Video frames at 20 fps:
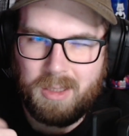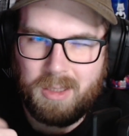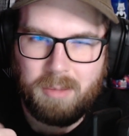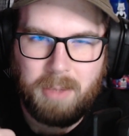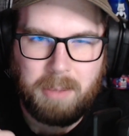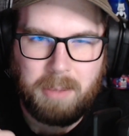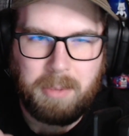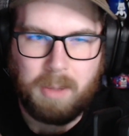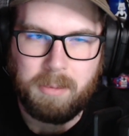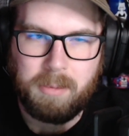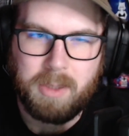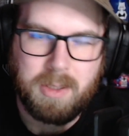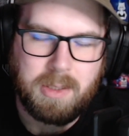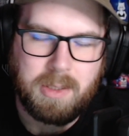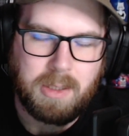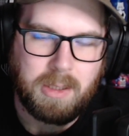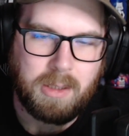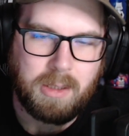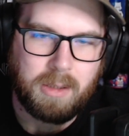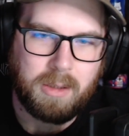You might be able to
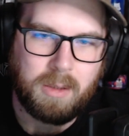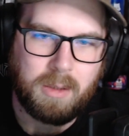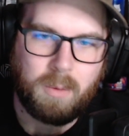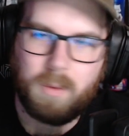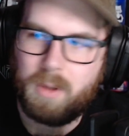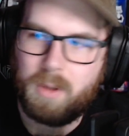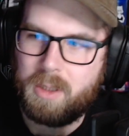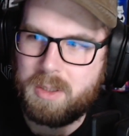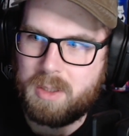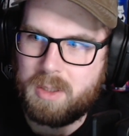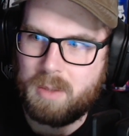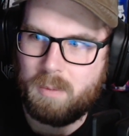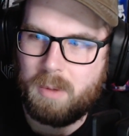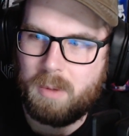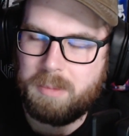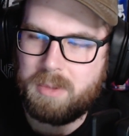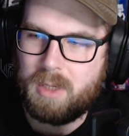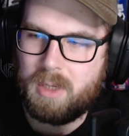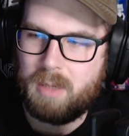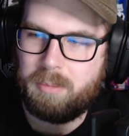see it on the listing
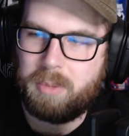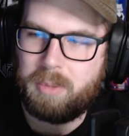website,